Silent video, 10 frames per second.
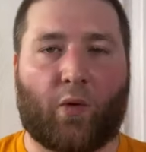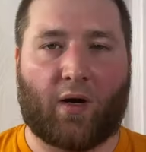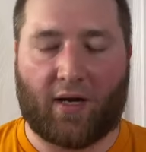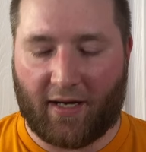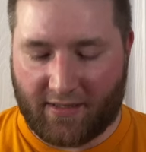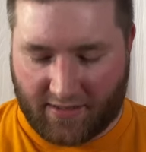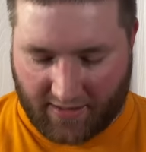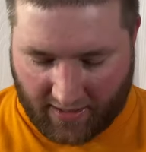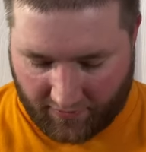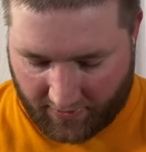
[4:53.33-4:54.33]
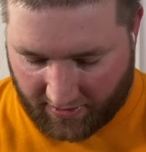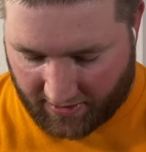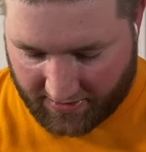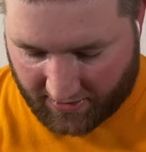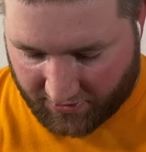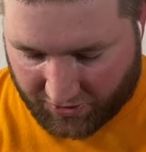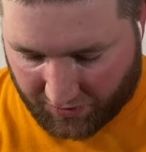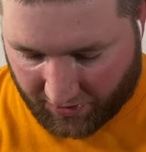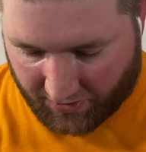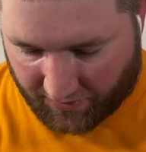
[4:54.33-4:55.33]
I did not realize how
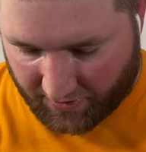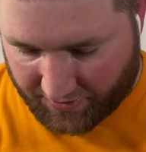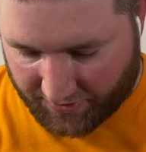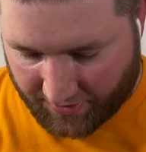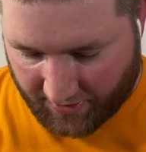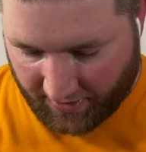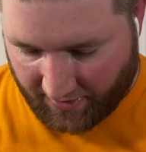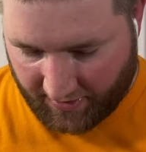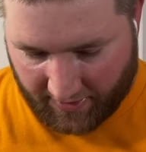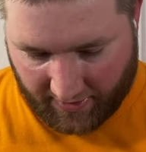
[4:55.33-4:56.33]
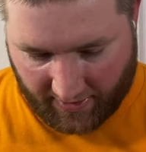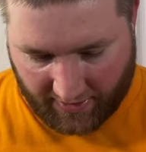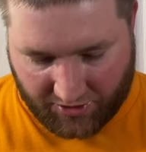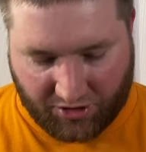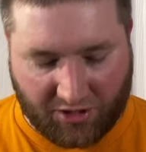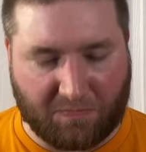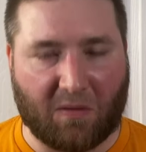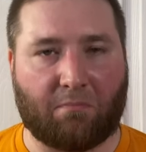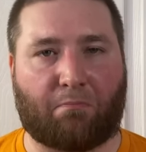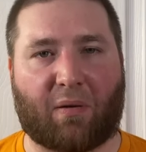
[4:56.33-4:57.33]
small it was. And it's just
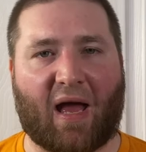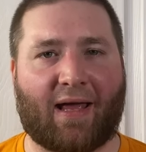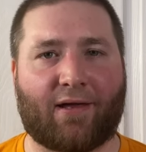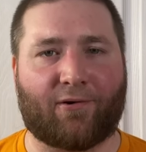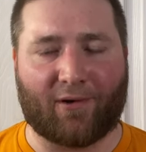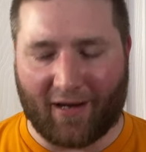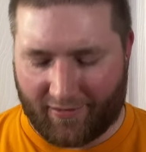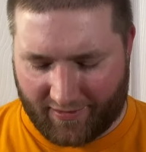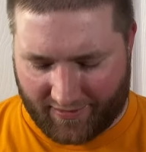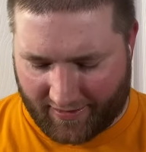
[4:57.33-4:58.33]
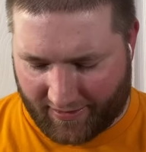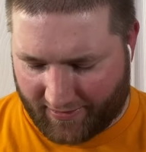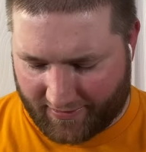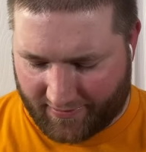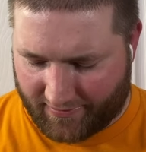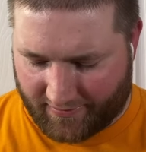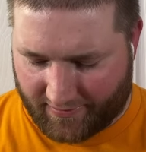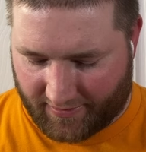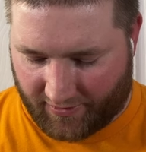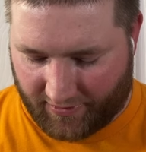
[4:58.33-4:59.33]
been banging around in there
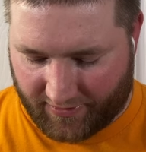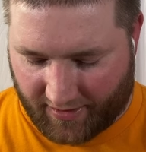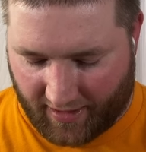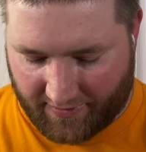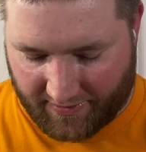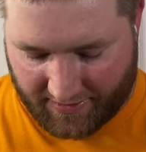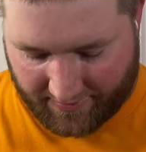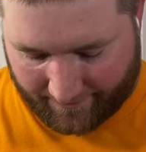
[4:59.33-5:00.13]
the whole time. That's,